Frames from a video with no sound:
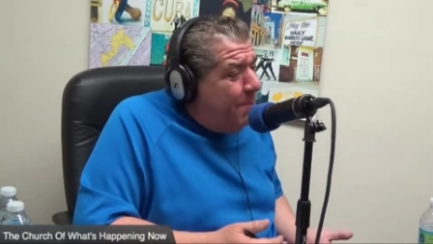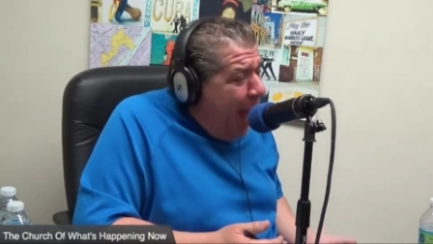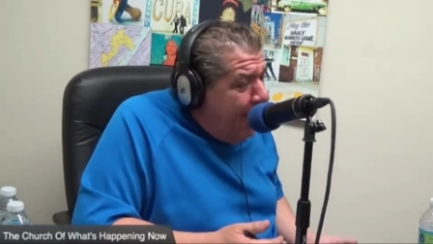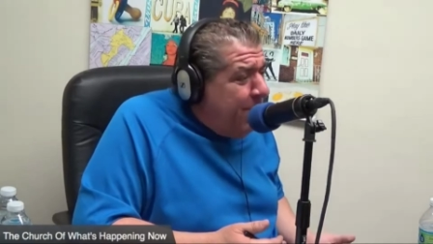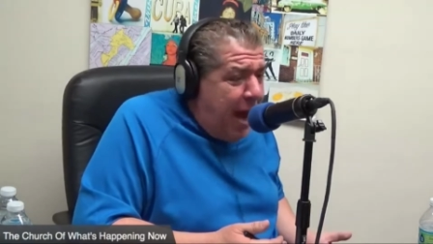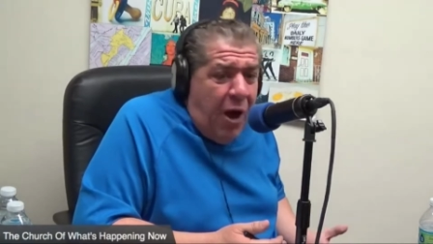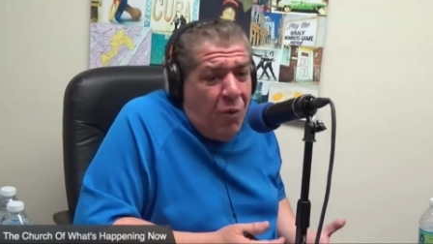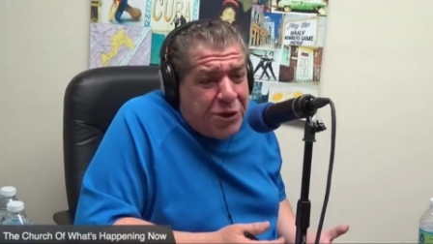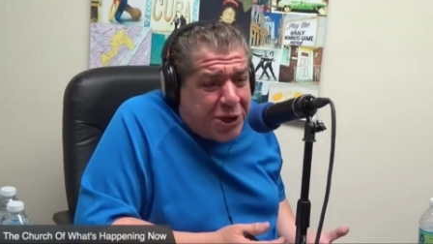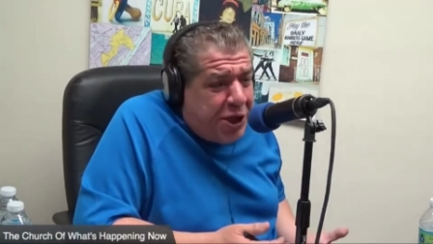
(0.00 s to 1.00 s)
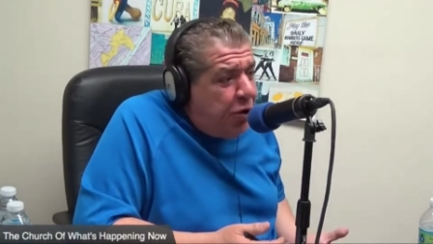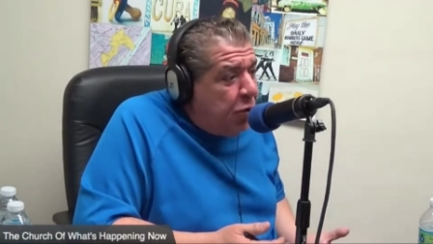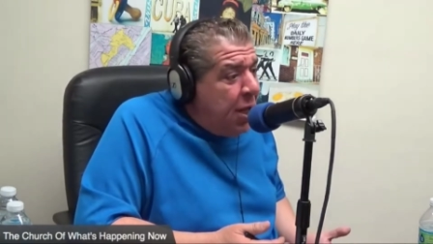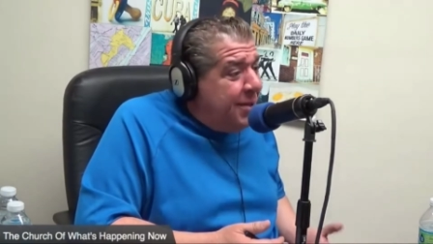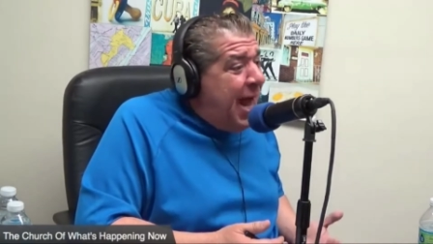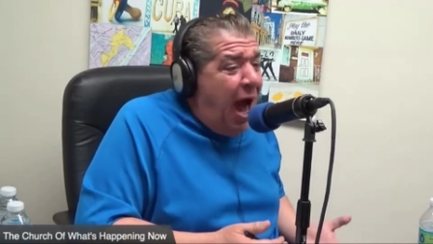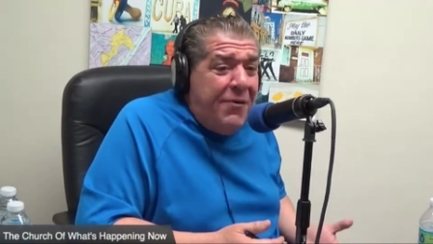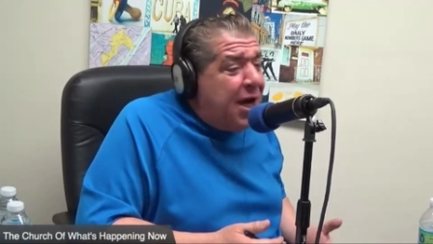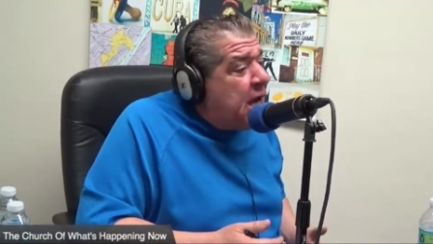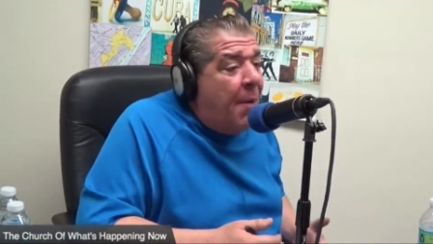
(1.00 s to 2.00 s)
Batman was cute. Now
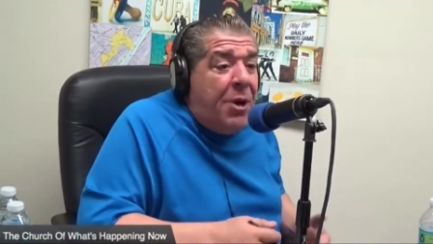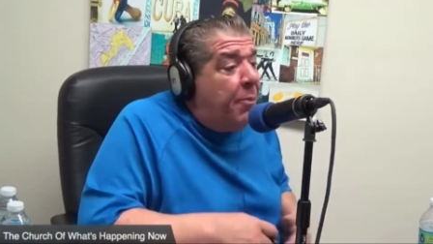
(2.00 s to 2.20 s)
they're coming